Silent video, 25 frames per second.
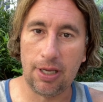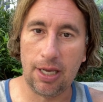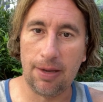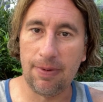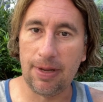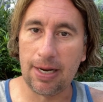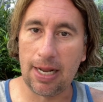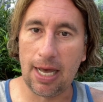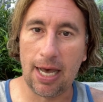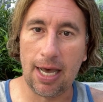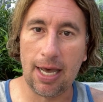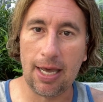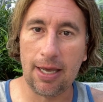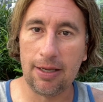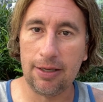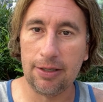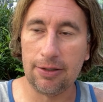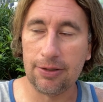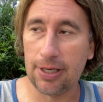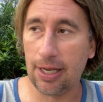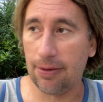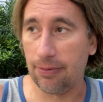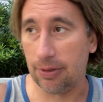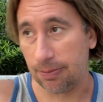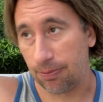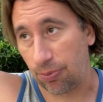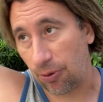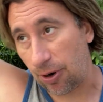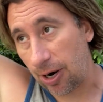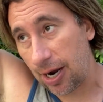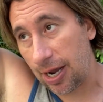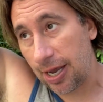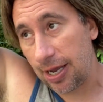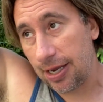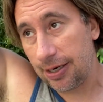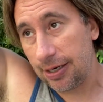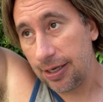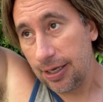him and I, his name is
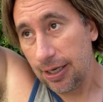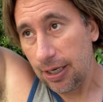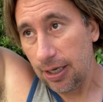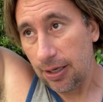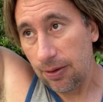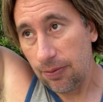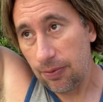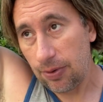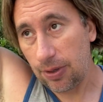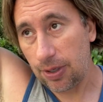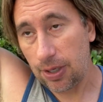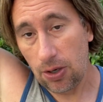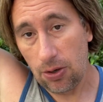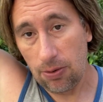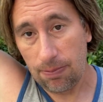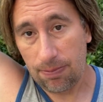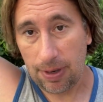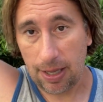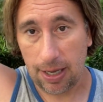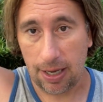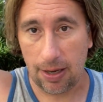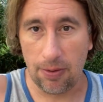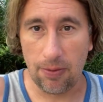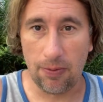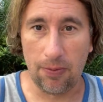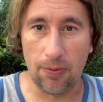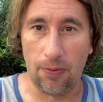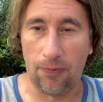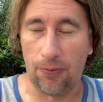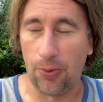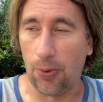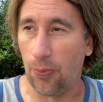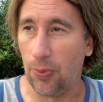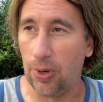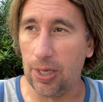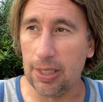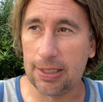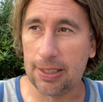Brian, would go play
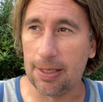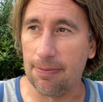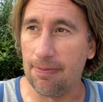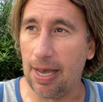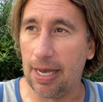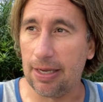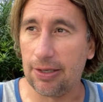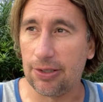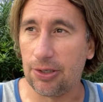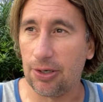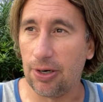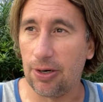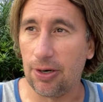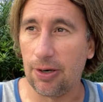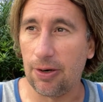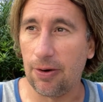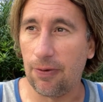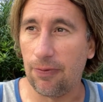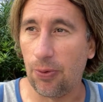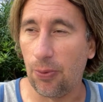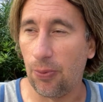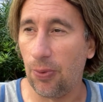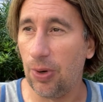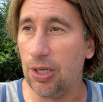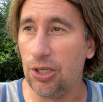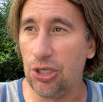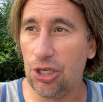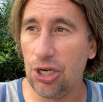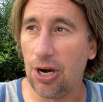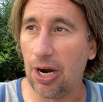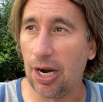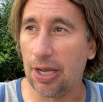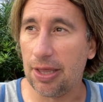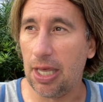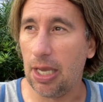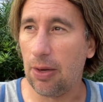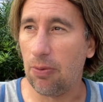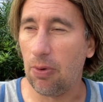for one semester. For 1
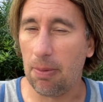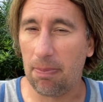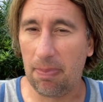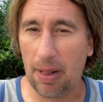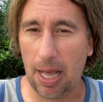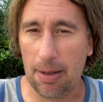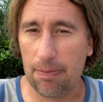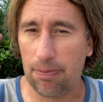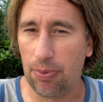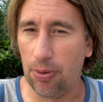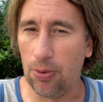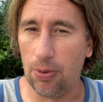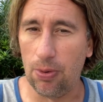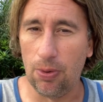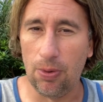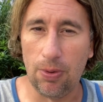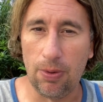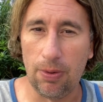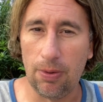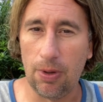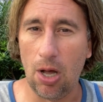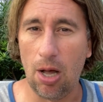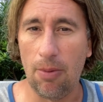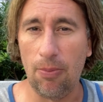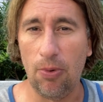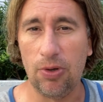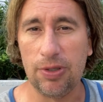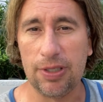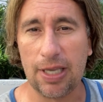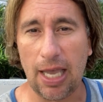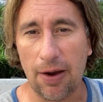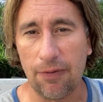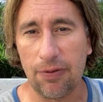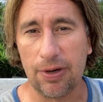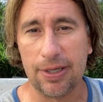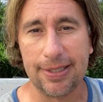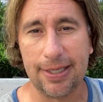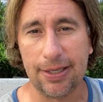year, I think we played pool almost
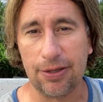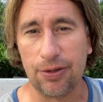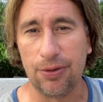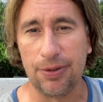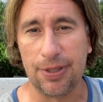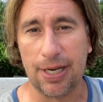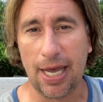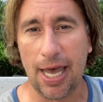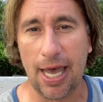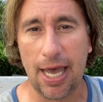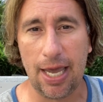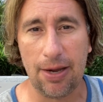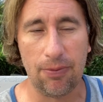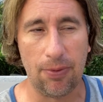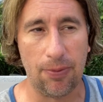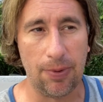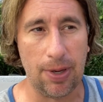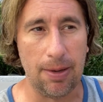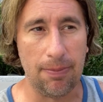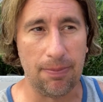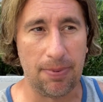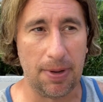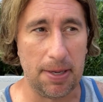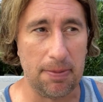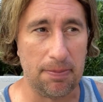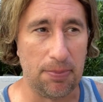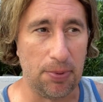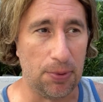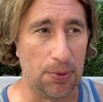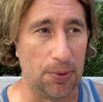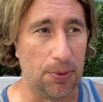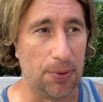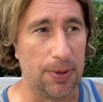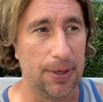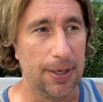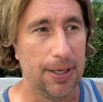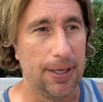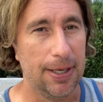every single day. We went and played
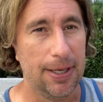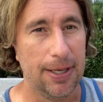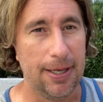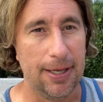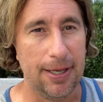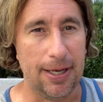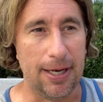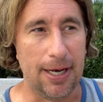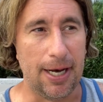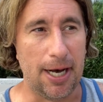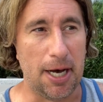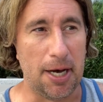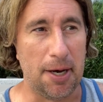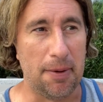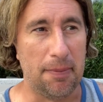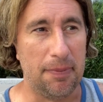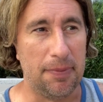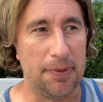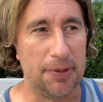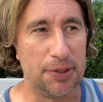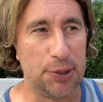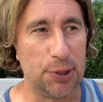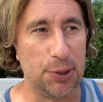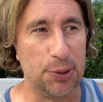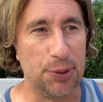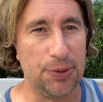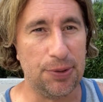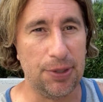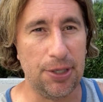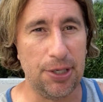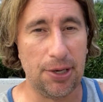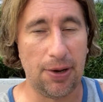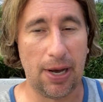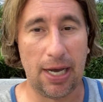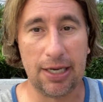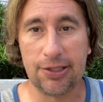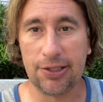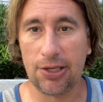pool. So, you
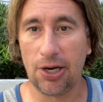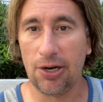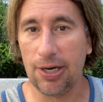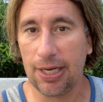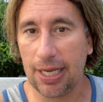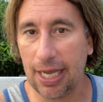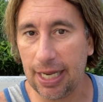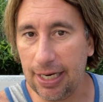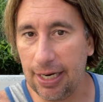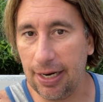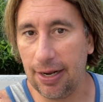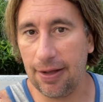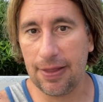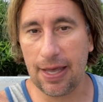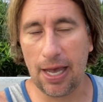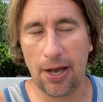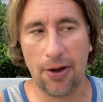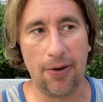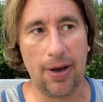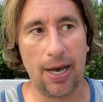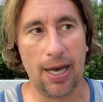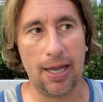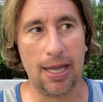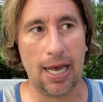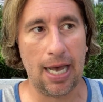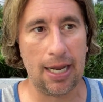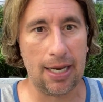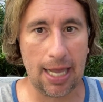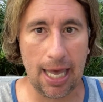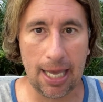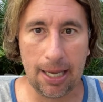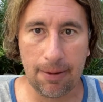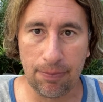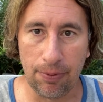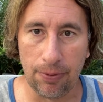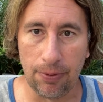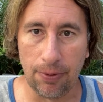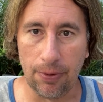know, I started getting into that. Wow, I
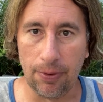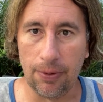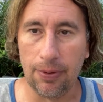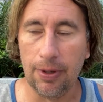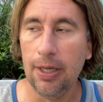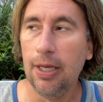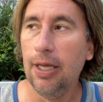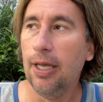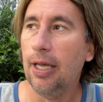like pool.